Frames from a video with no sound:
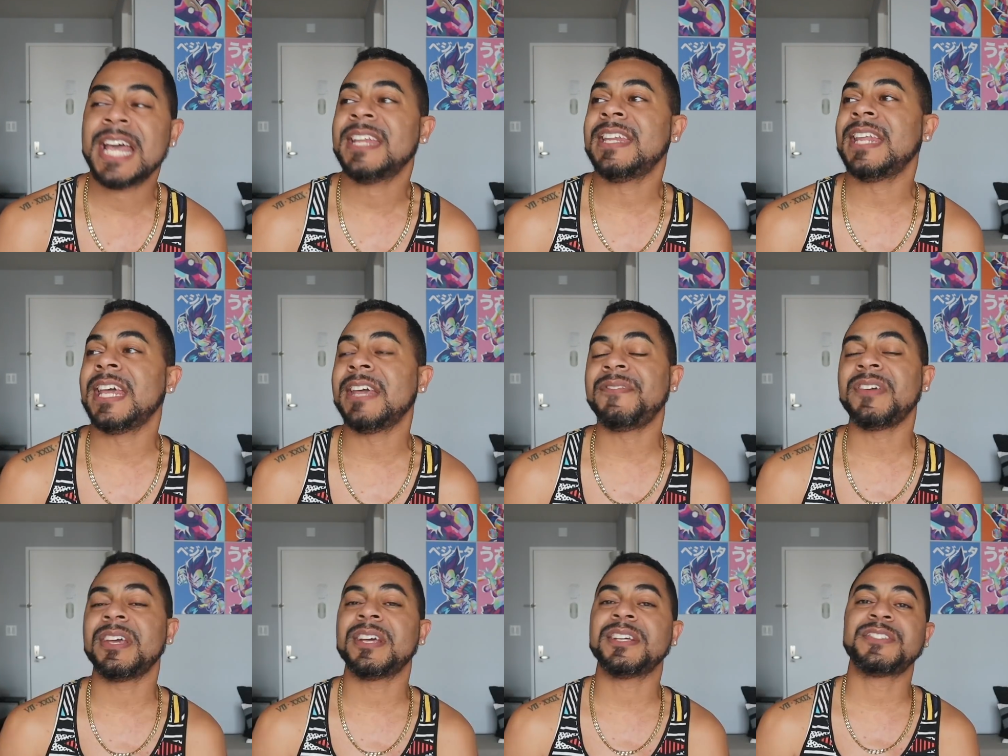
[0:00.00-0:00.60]

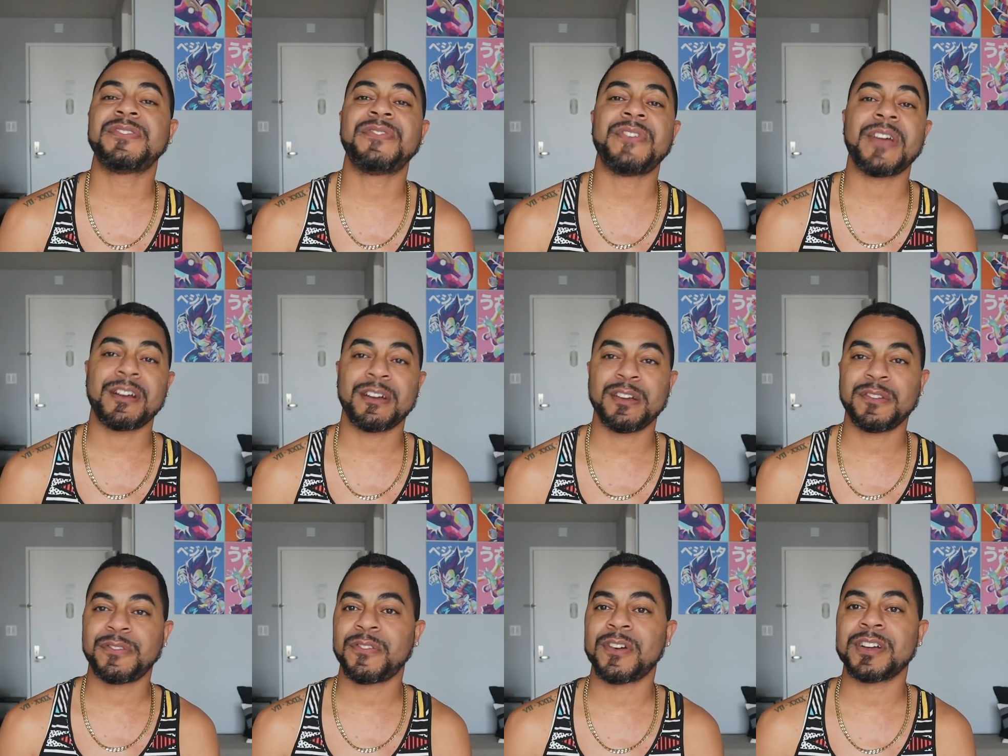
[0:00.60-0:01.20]
Nivea is
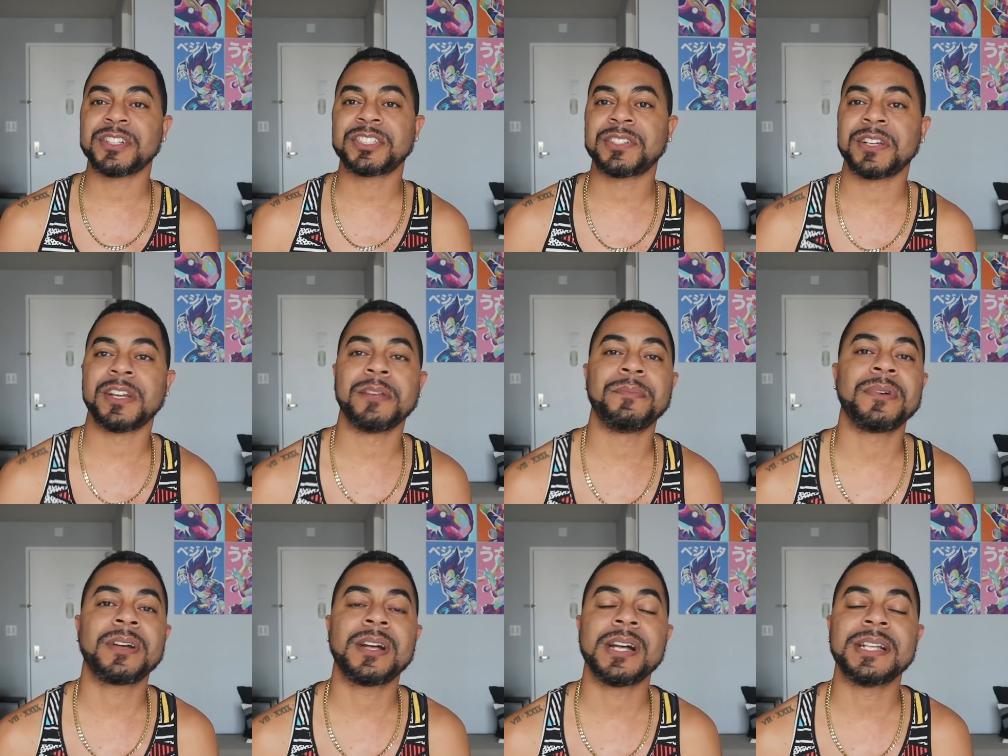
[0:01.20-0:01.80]
very
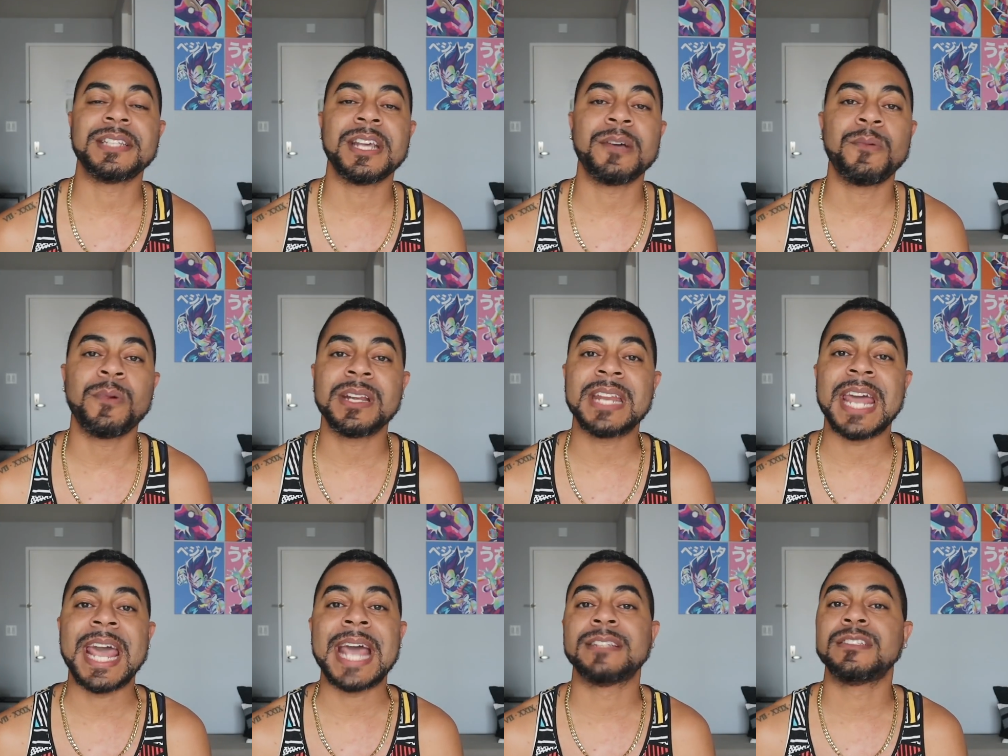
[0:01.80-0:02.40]
frustrated because they
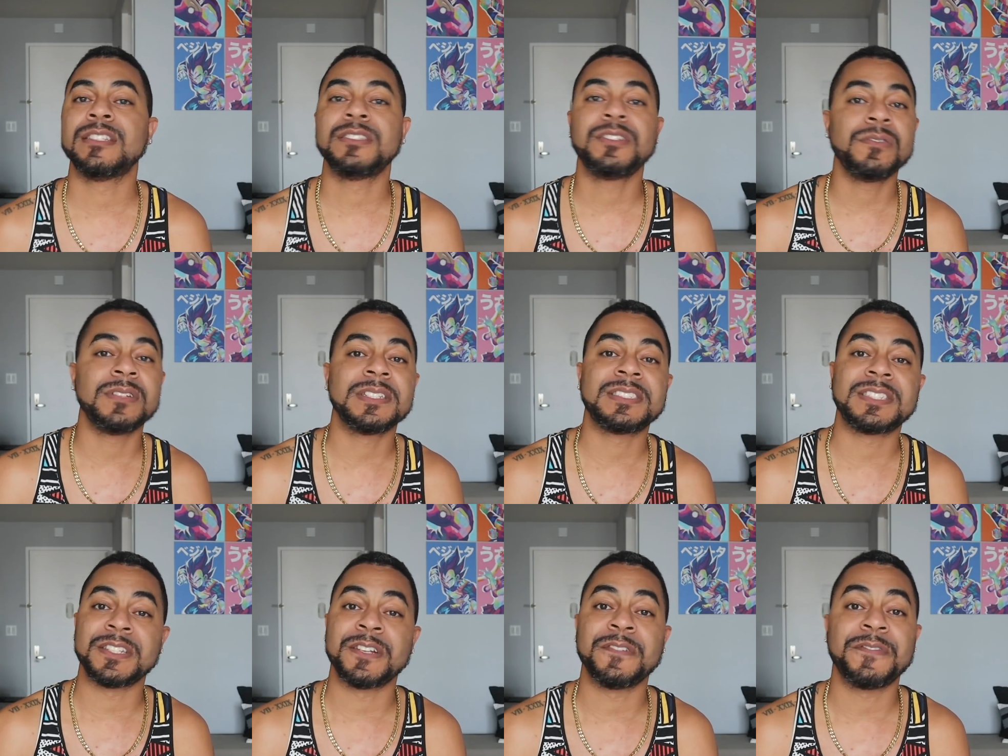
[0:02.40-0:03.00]
wouldn't have had to do
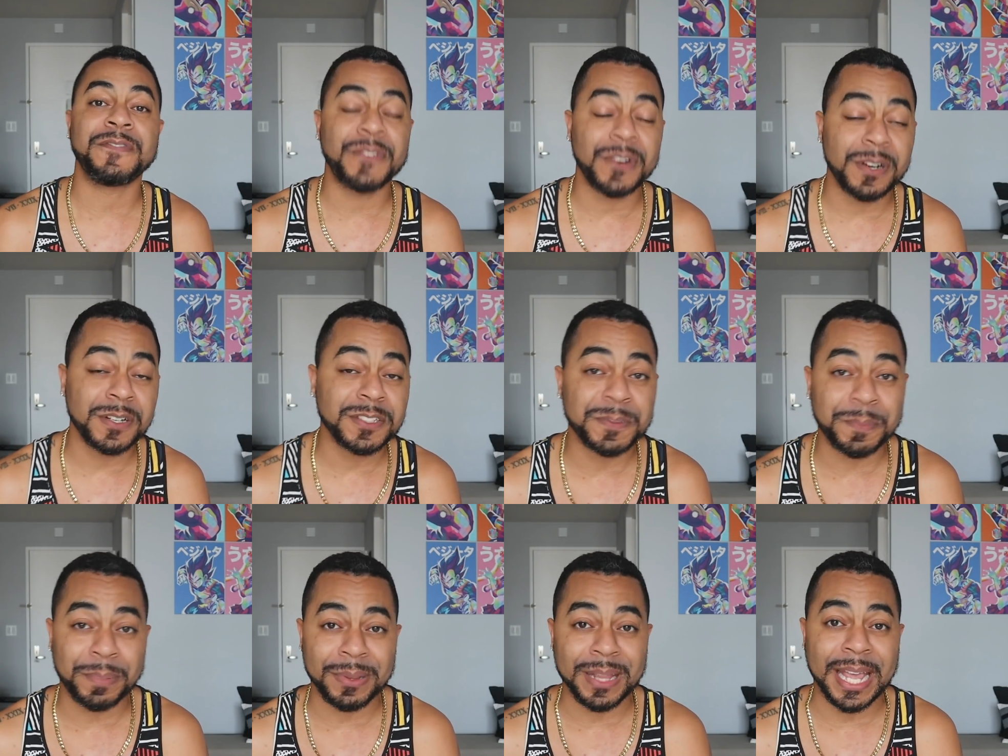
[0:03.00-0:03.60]
this in the
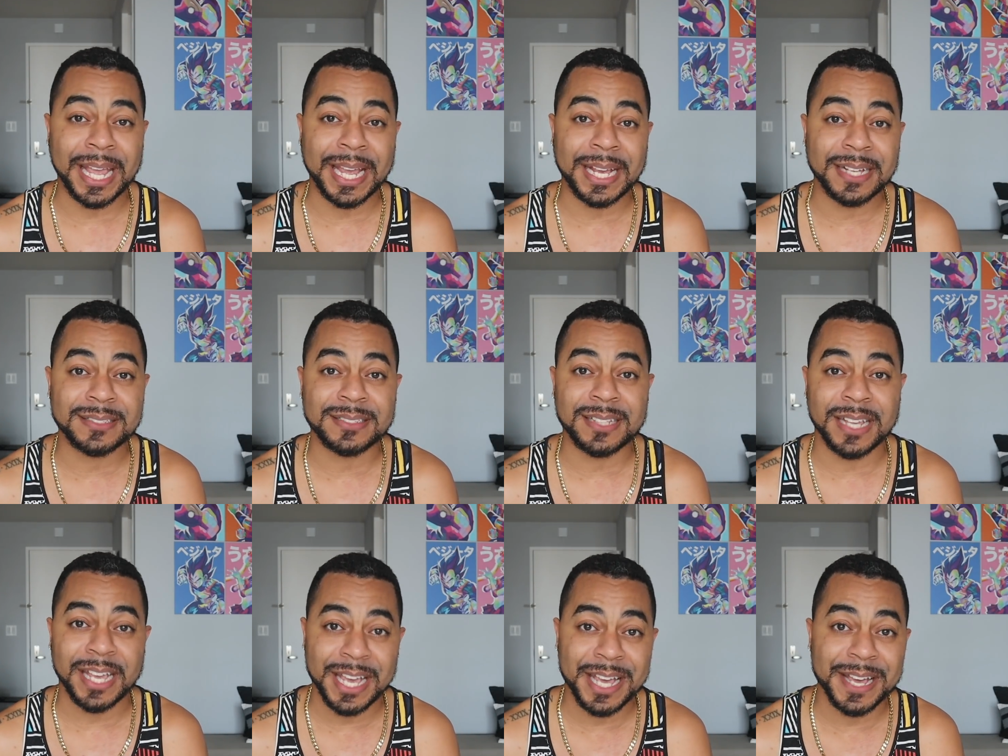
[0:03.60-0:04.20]
first
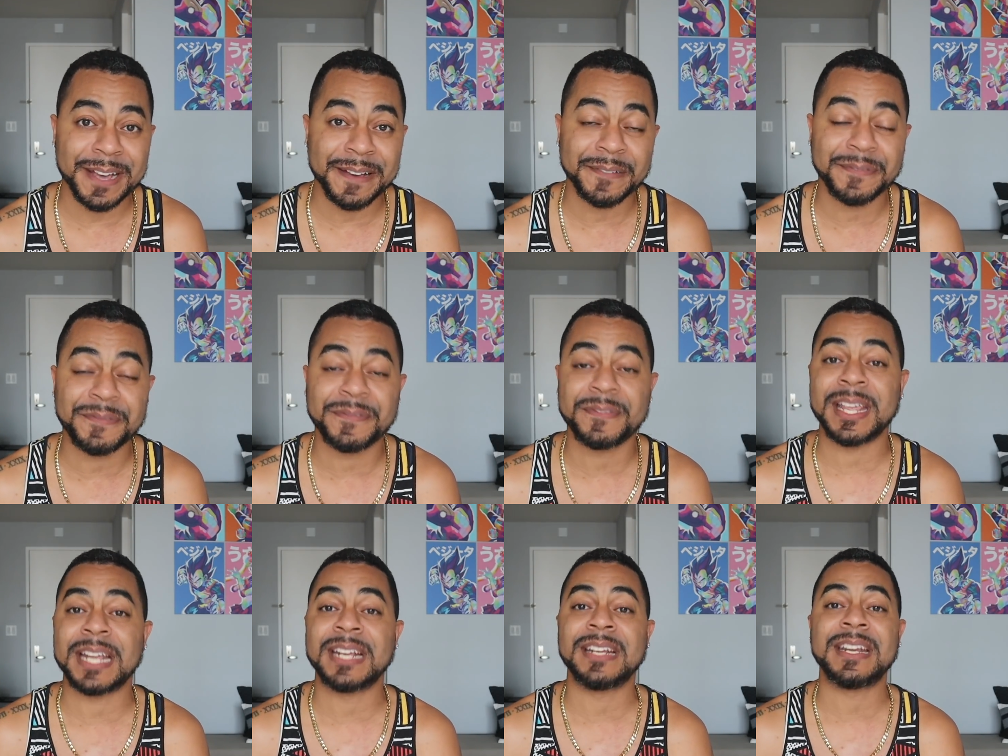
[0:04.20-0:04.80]
place
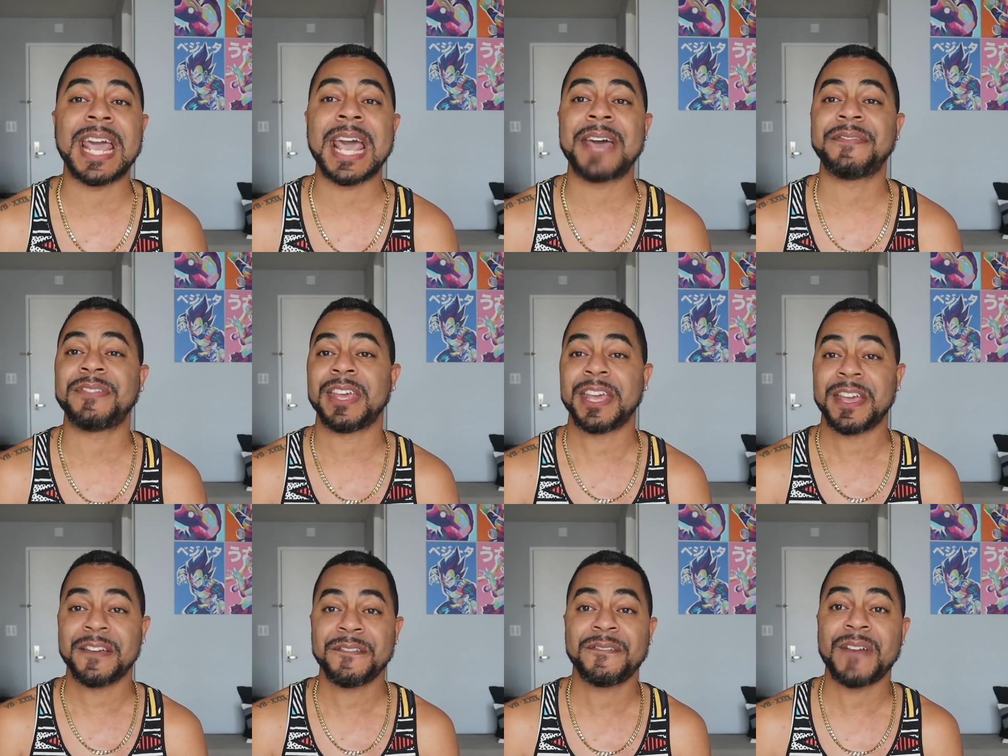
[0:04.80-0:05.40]
if they didn't have
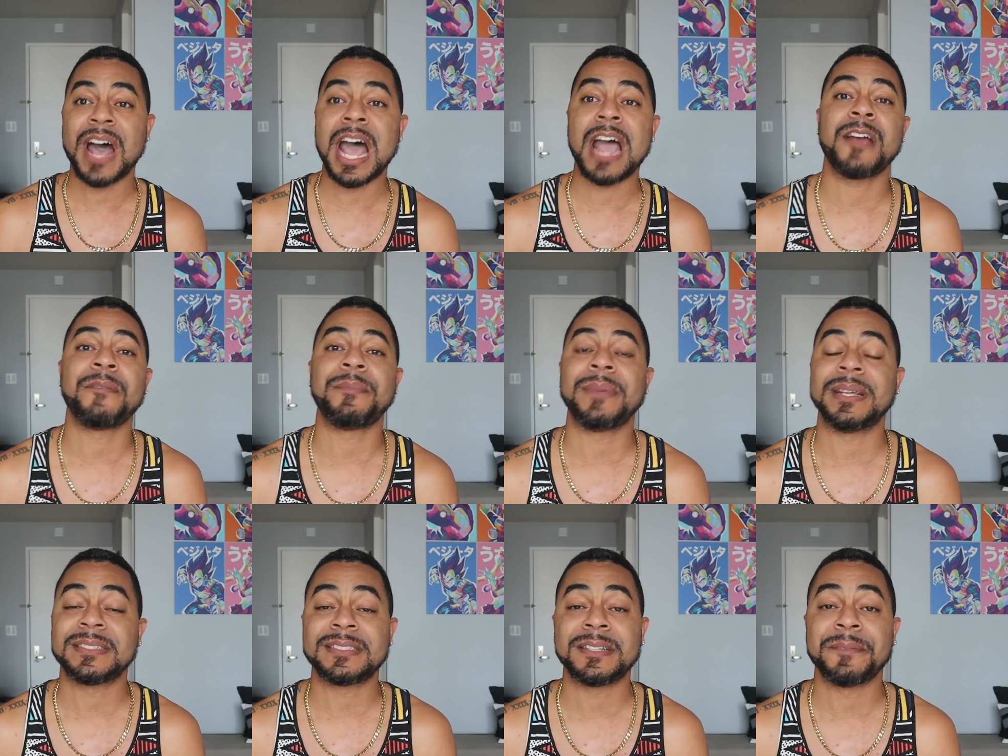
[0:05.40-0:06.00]
the
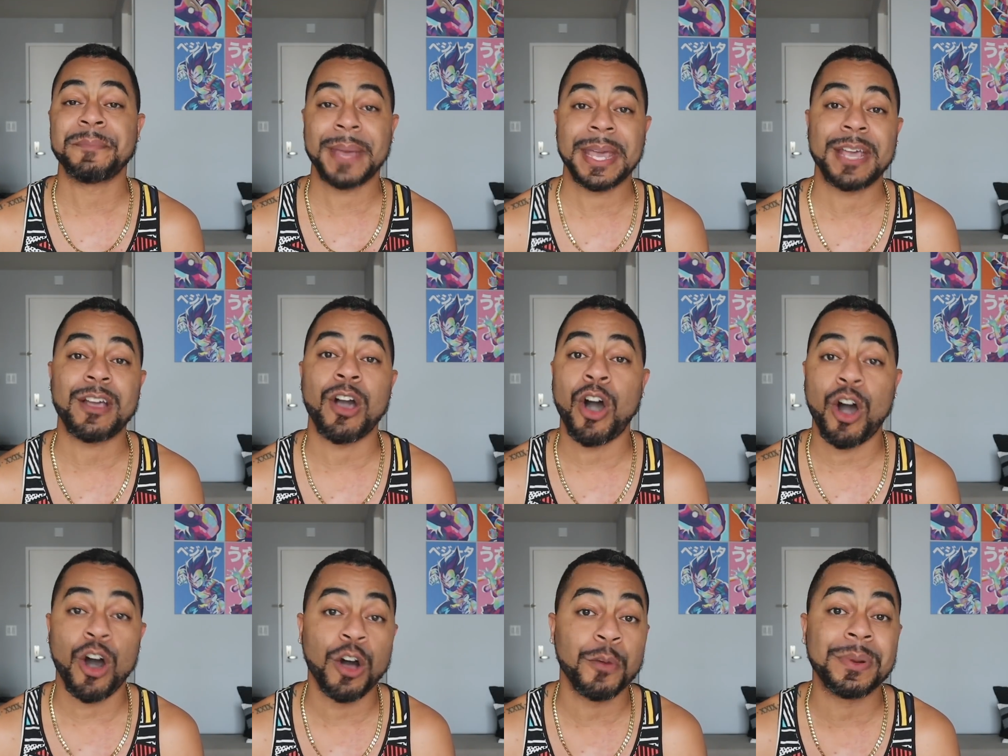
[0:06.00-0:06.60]
environment to make
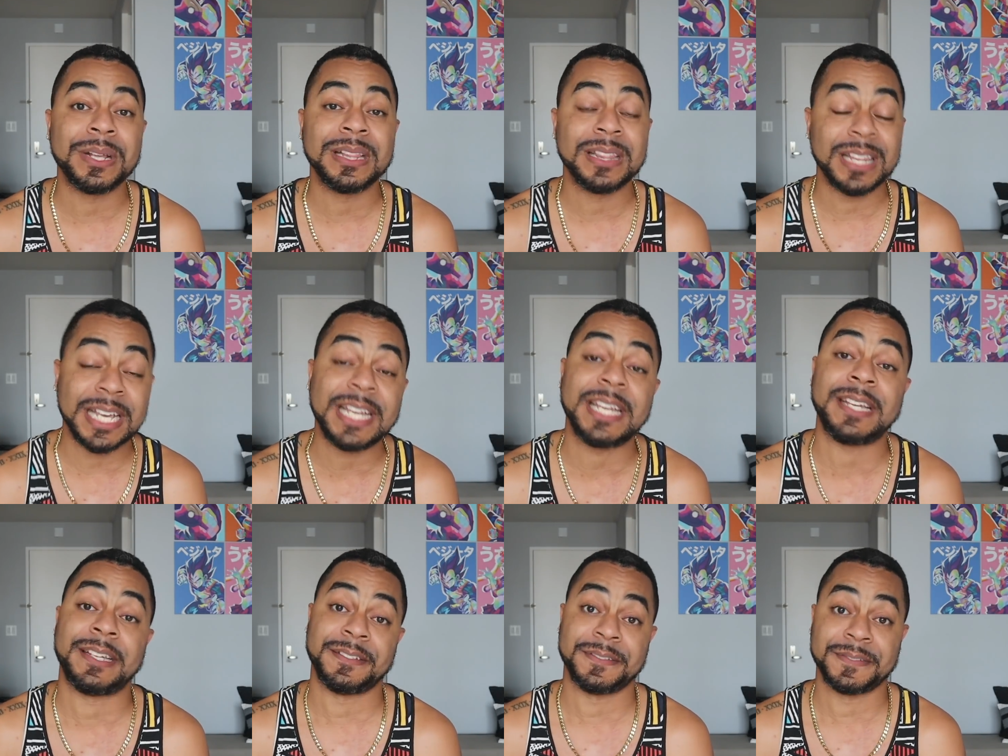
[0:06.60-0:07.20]
Aubrey
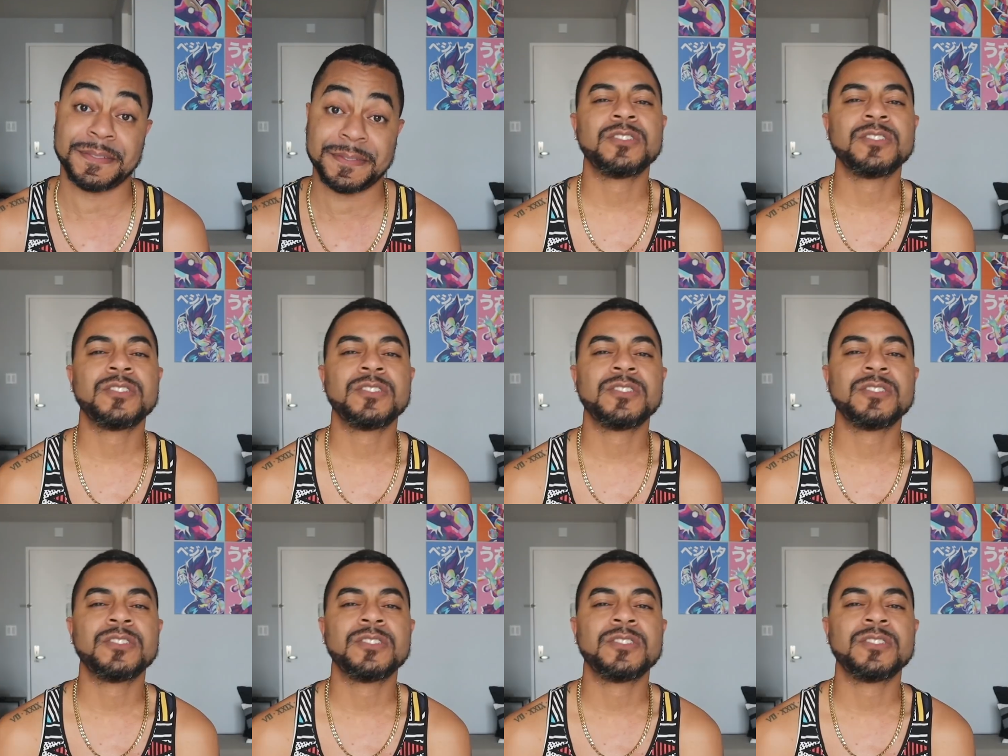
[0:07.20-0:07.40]
leave.